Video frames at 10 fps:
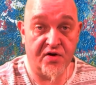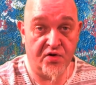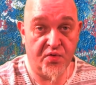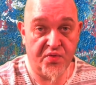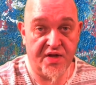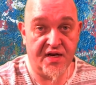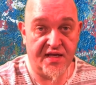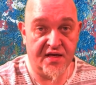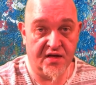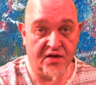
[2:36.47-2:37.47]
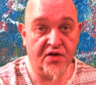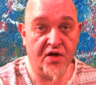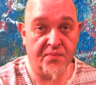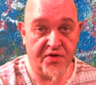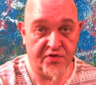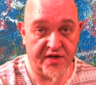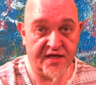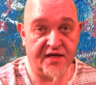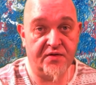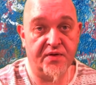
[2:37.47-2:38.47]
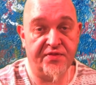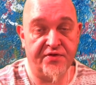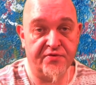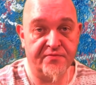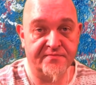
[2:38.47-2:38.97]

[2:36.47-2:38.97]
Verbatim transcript: really communicate with you.